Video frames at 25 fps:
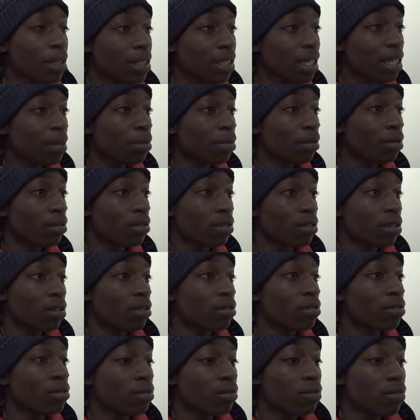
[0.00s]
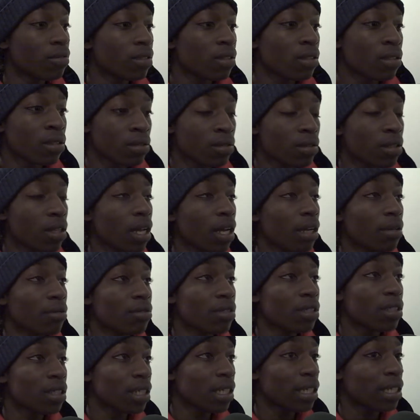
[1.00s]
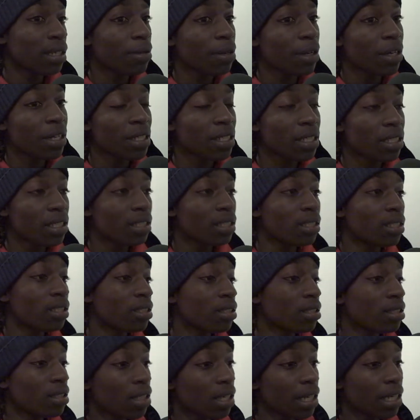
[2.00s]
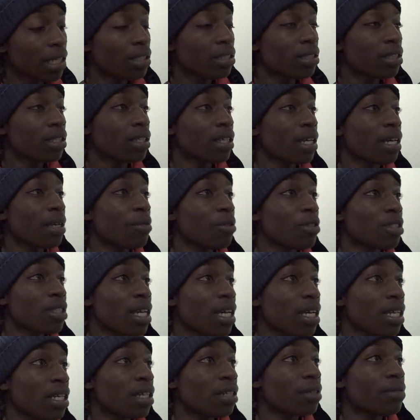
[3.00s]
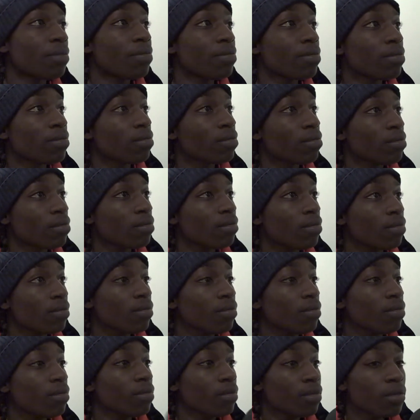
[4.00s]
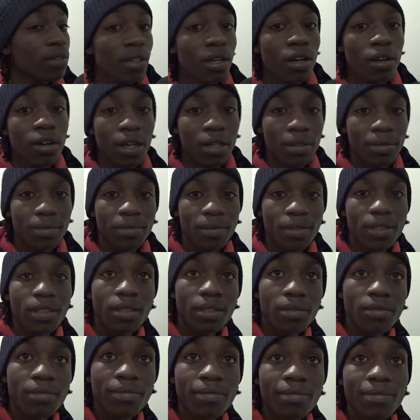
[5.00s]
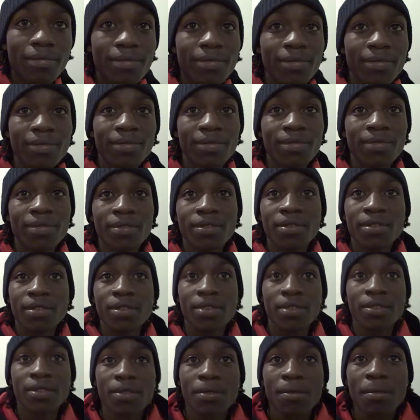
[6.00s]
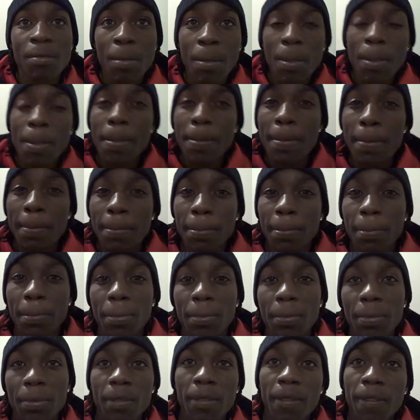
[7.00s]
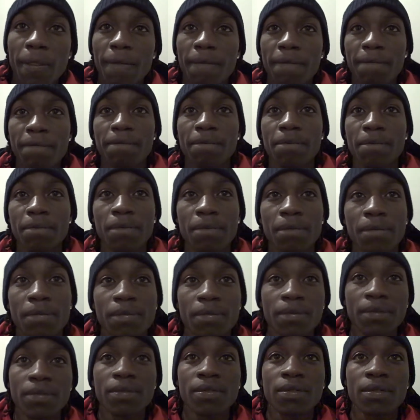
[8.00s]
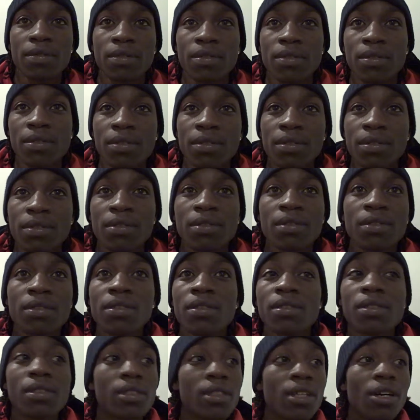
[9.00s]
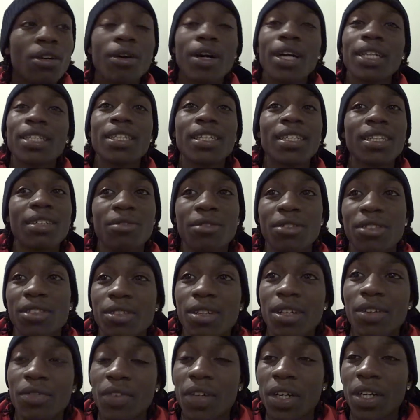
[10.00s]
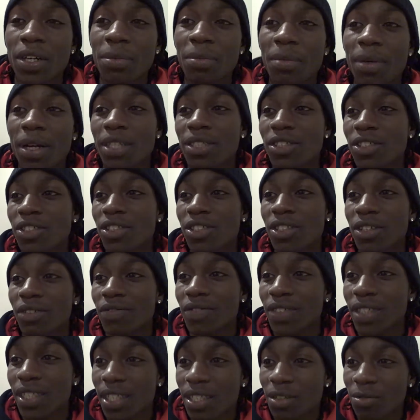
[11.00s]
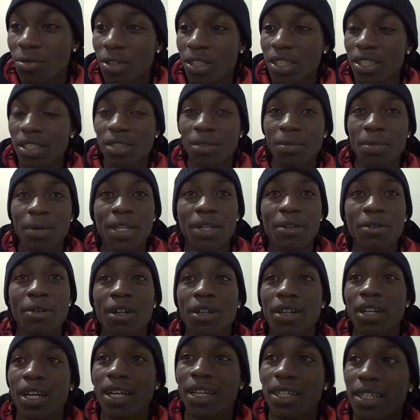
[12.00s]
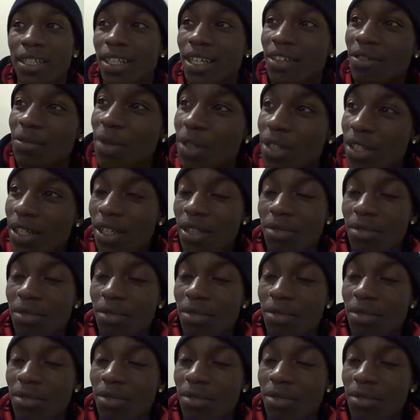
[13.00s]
of the table, so like we can keep going and then get into the game on Saturday. Thanks, Jermaine. All right, Jermaine, you had, you had a good game here last week uh, for Aldershot. Did you have any idea at that point that Sheldon were interested? No idea whatsoever. Um, I just obviously wanted to play well. Like game